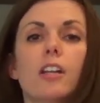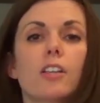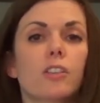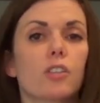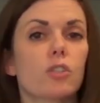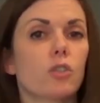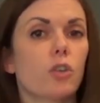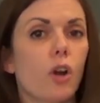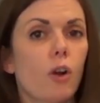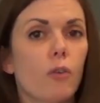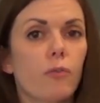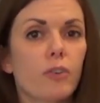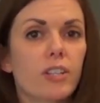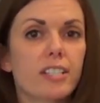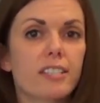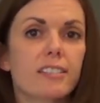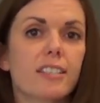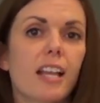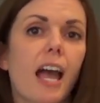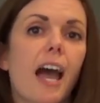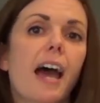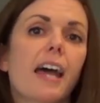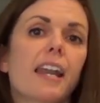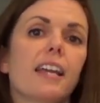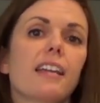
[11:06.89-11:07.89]
the trophic
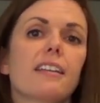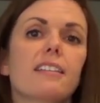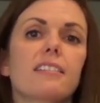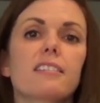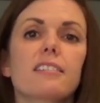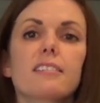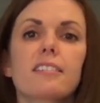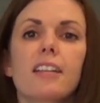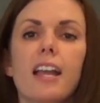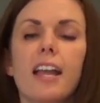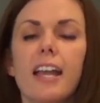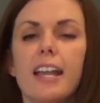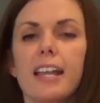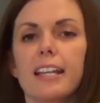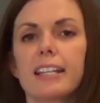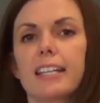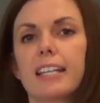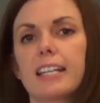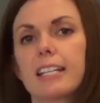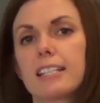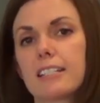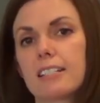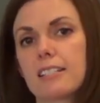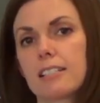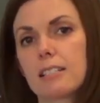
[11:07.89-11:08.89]
status,
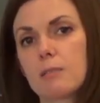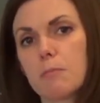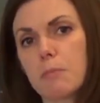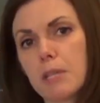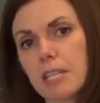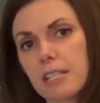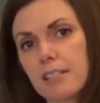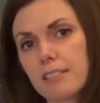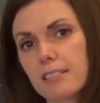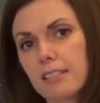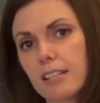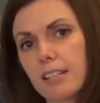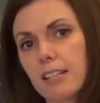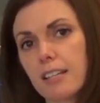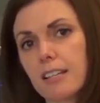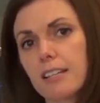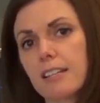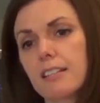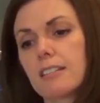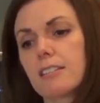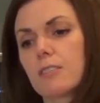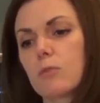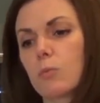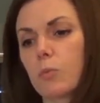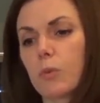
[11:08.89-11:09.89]
get into
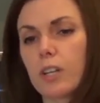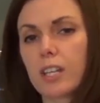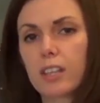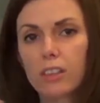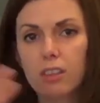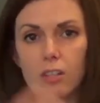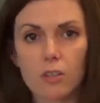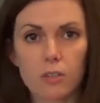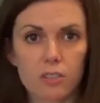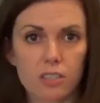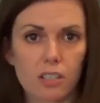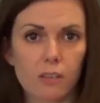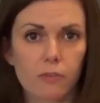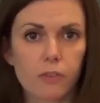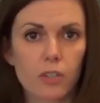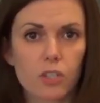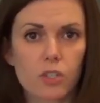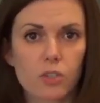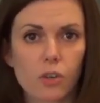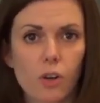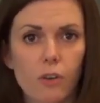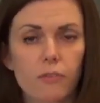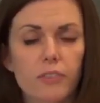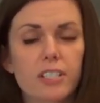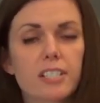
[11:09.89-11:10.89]
species with those different
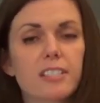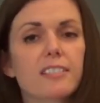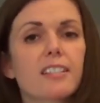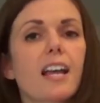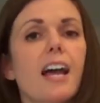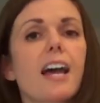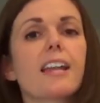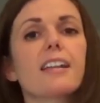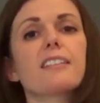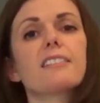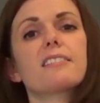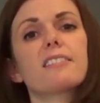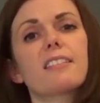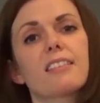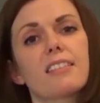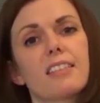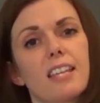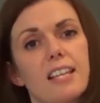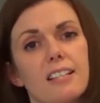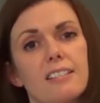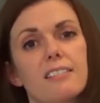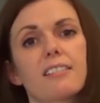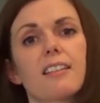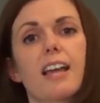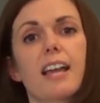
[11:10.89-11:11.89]
trophic status and
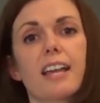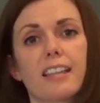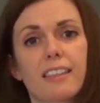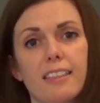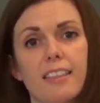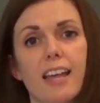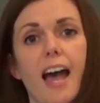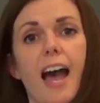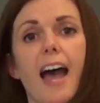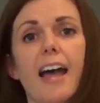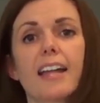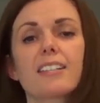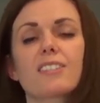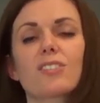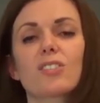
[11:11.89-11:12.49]
things like that.